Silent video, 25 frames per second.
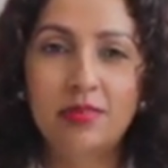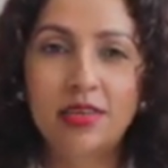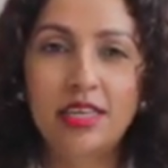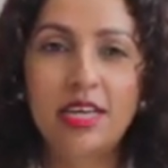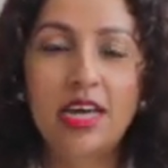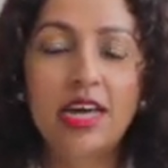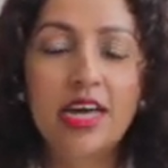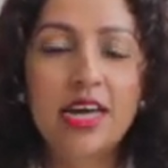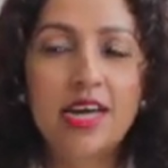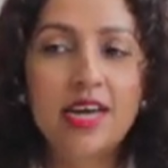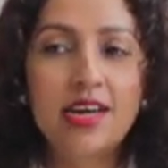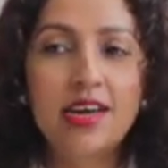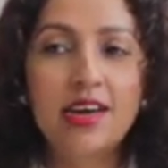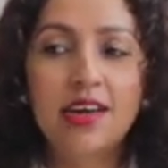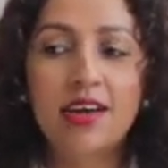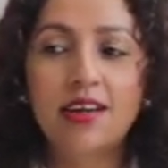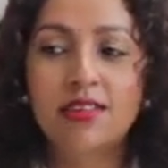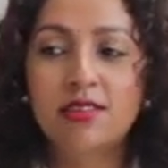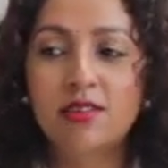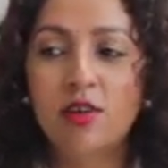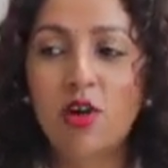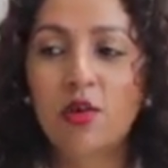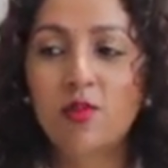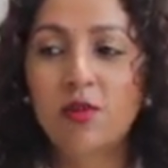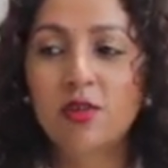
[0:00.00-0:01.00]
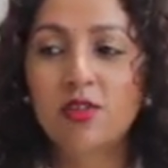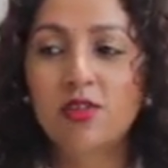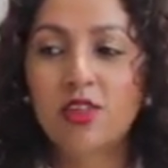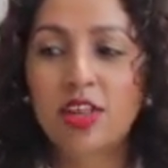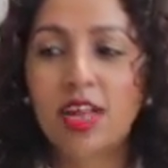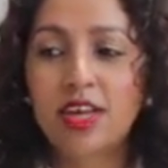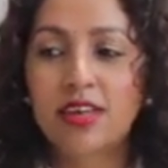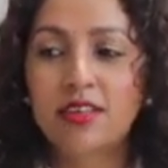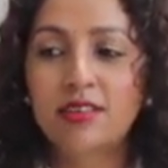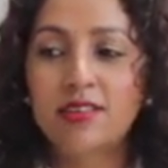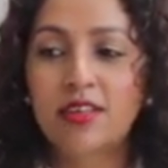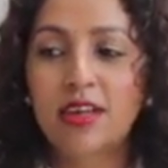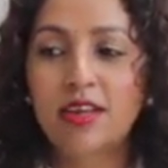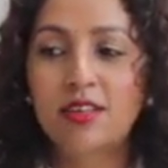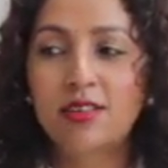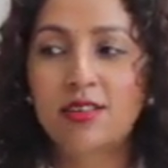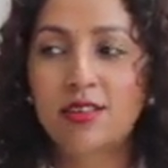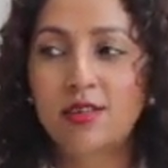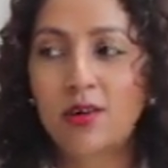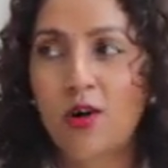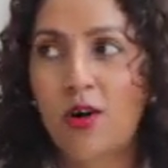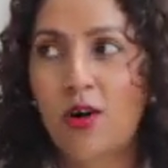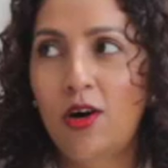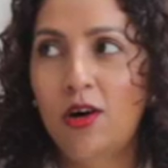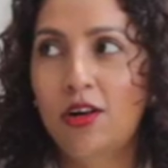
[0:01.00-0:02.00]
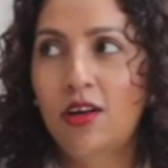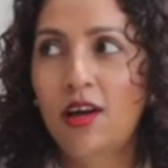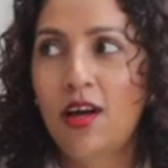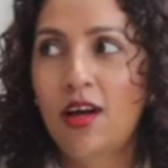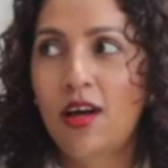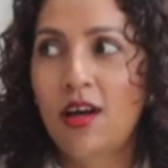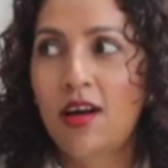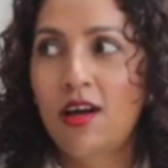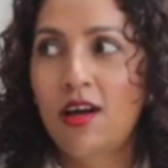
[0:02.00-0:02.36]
me. It's almost like saying to God,